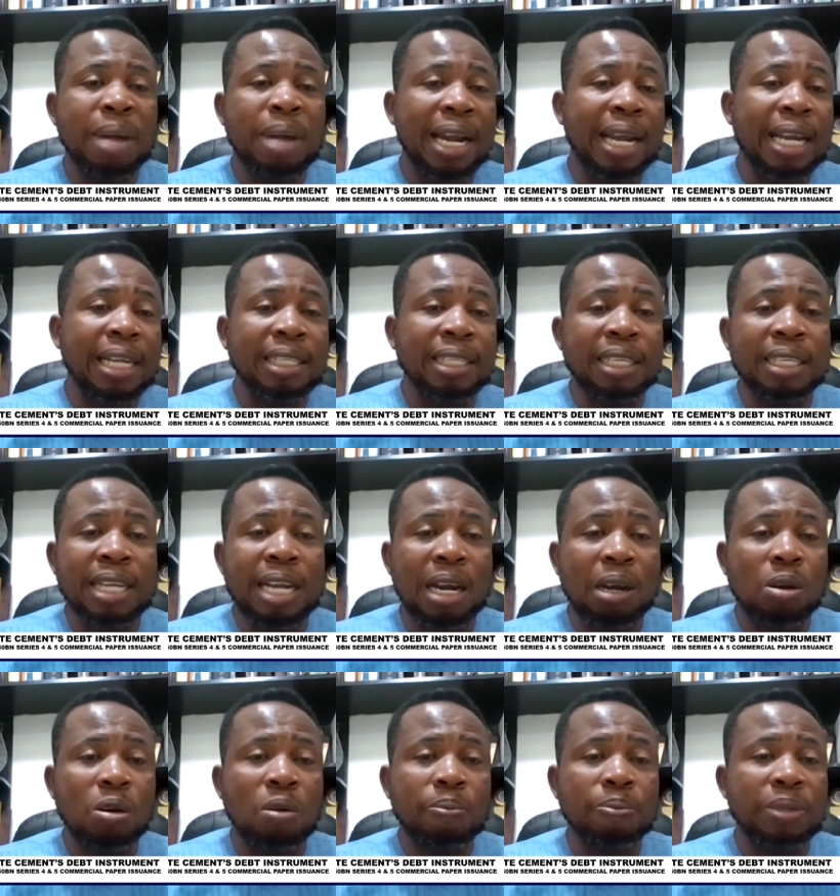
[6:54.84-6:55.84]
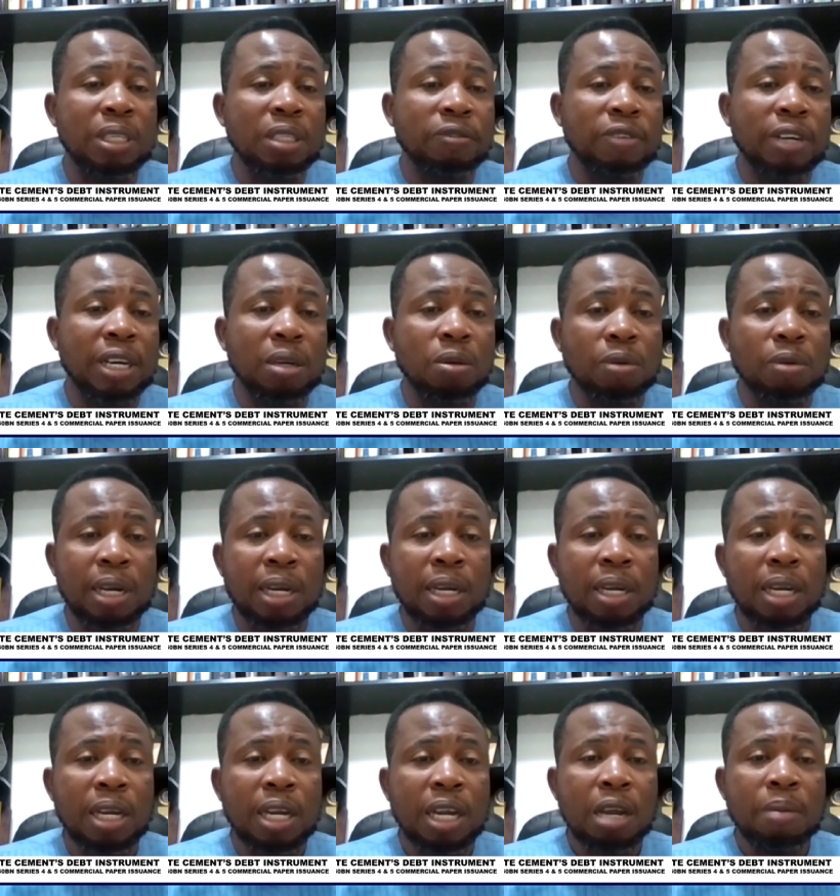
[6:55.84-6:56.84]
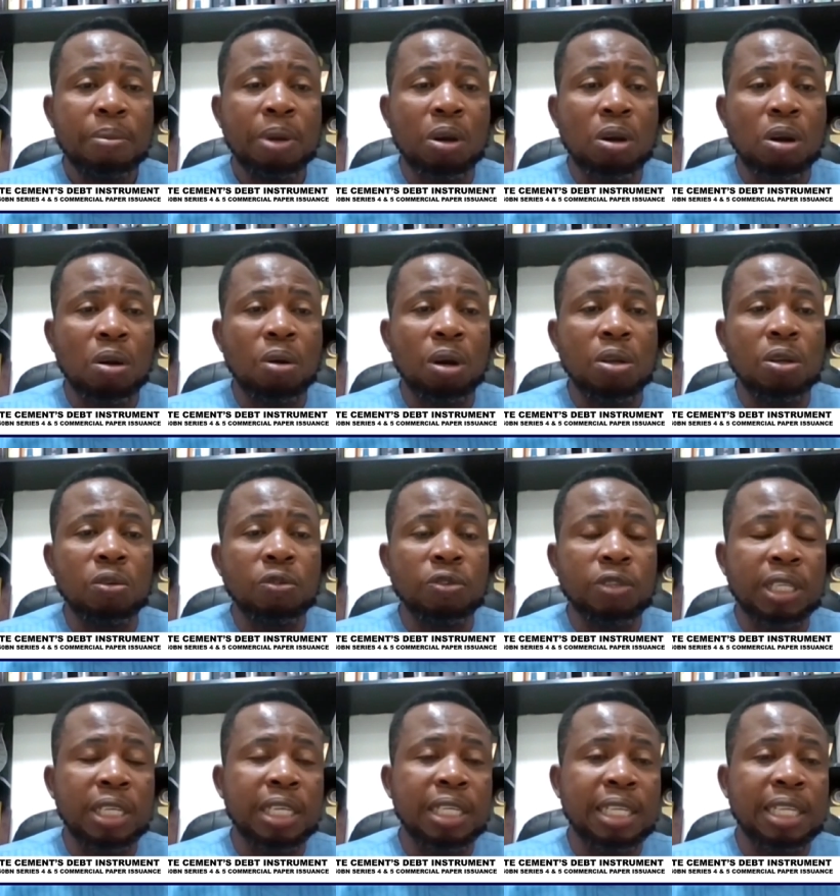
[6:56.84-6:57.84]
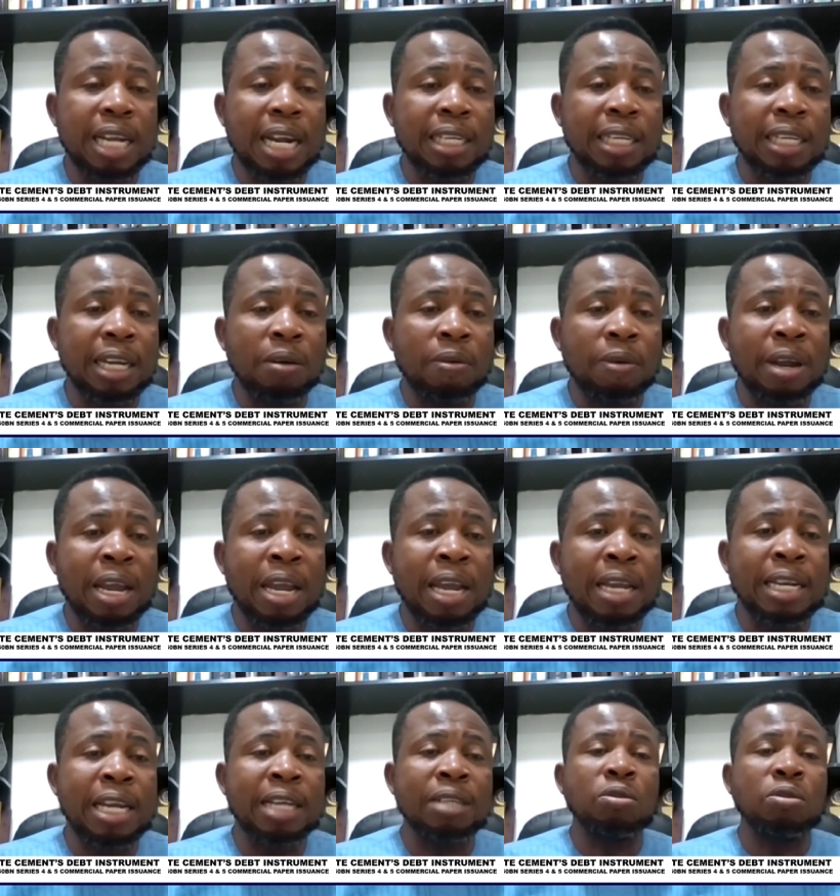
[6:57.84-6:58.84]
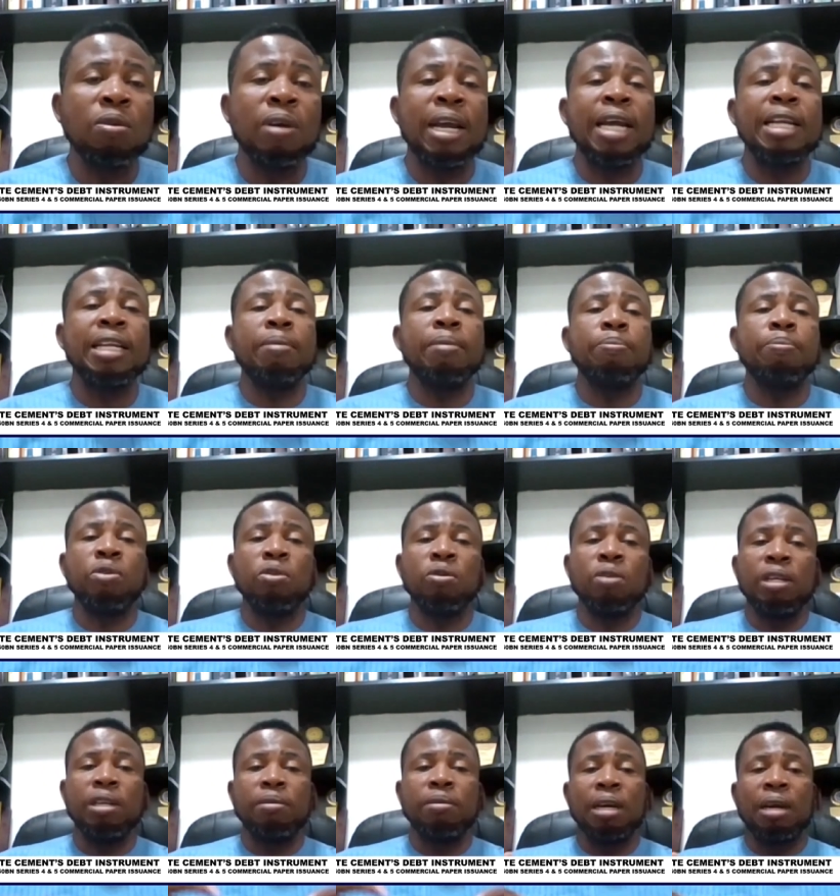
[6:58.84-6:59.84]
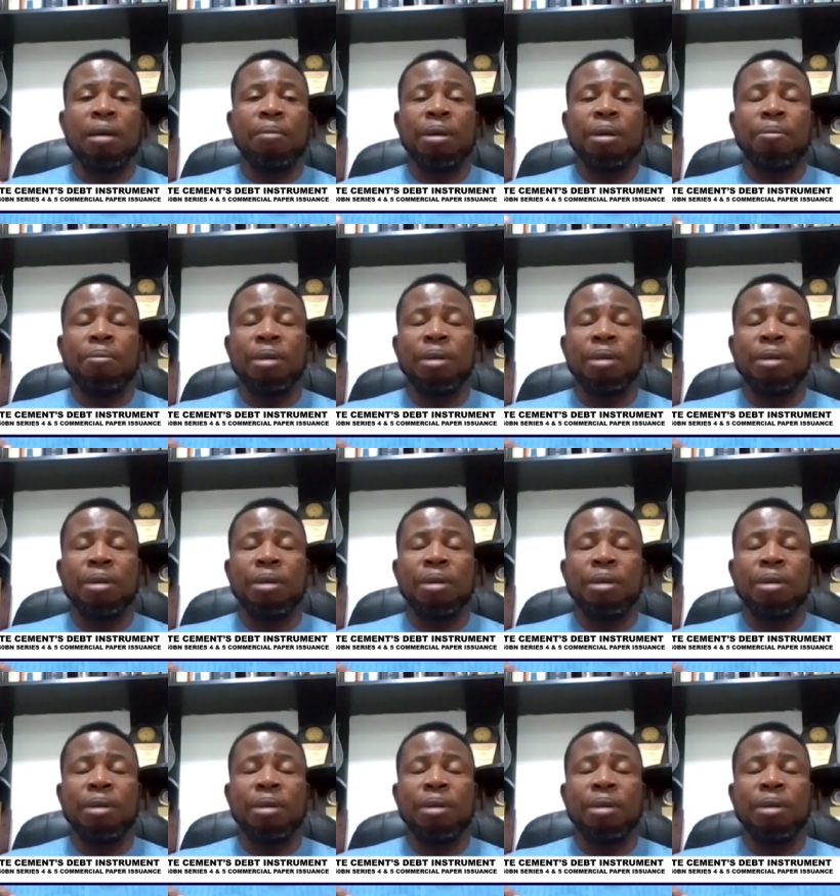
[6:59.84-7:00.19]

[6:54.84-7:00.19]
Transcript: not marketing their companies very well. Because what you've seen that there's no any building,